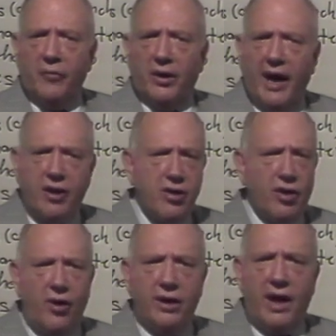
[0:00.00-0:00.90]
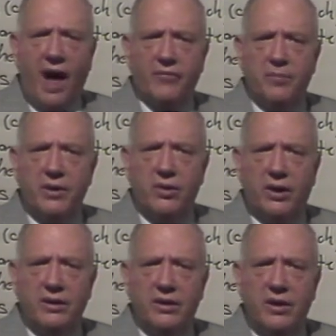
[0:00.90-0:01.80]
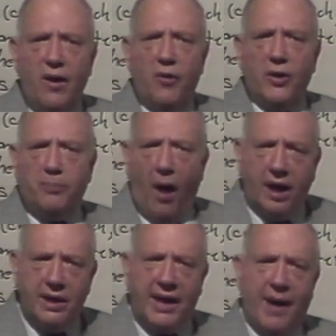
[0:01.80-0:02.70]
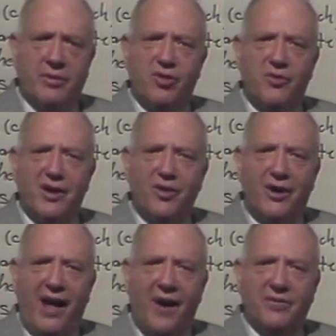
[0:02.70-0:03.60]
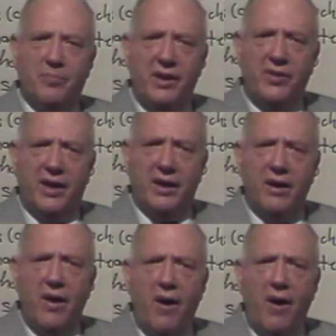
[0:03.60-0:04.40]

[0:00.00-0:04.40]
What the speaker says: The lectures are going to have to be good. The body chemistry is going to have to be there.